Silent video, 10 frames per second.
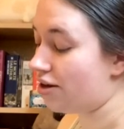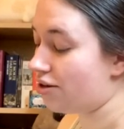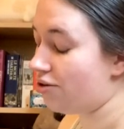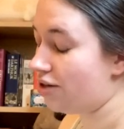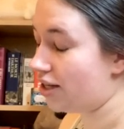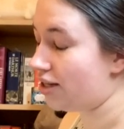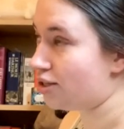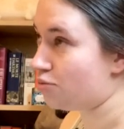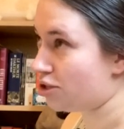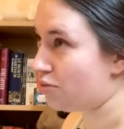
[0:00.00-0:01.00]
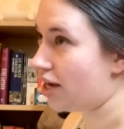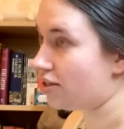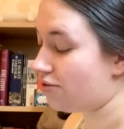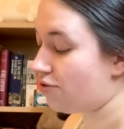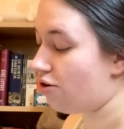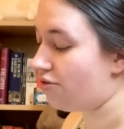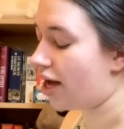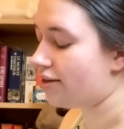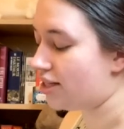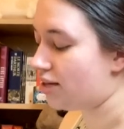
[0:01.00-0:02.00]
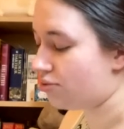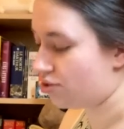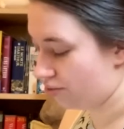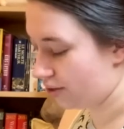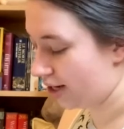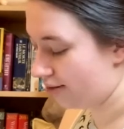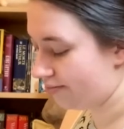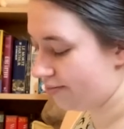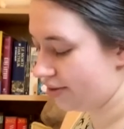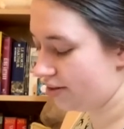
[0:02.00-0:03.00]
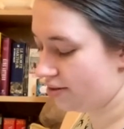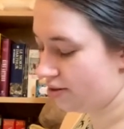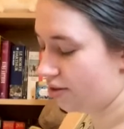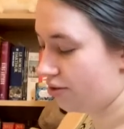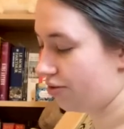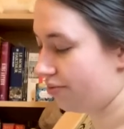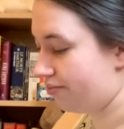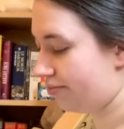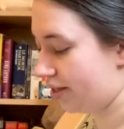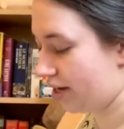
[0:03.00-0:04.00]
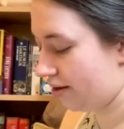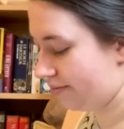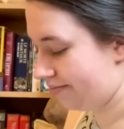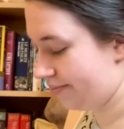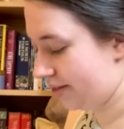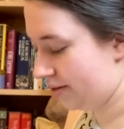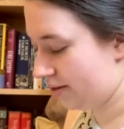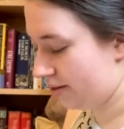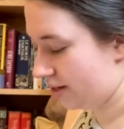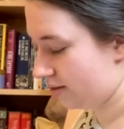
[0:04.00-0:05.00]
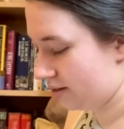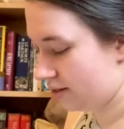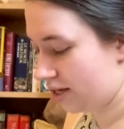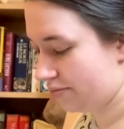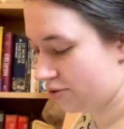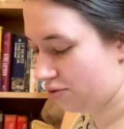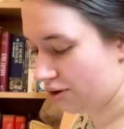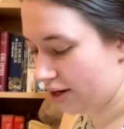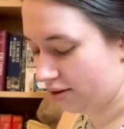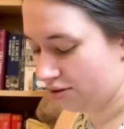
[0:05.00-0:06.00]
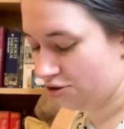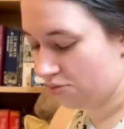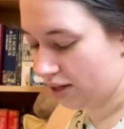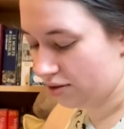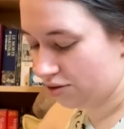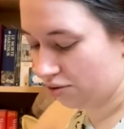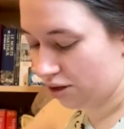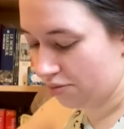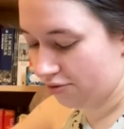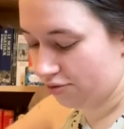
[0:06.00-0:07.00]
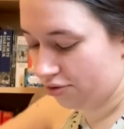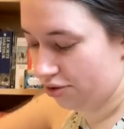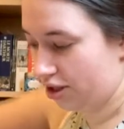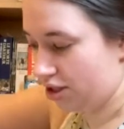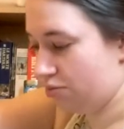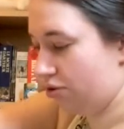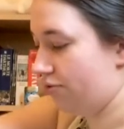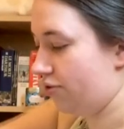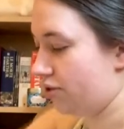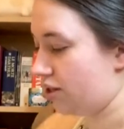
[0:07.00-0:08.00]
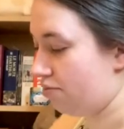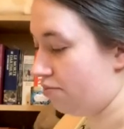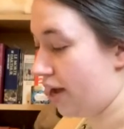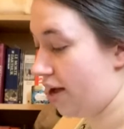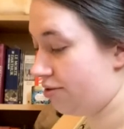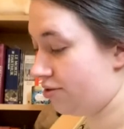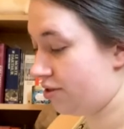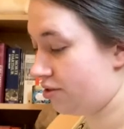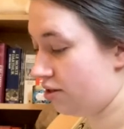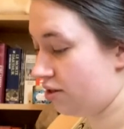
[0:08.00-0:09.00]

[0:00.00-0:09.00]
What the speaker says: Cornelia's perspective of that same story. So, yeah. It's the same story, the Too Bad story, but from Cornelia's point of view instead of Beth's.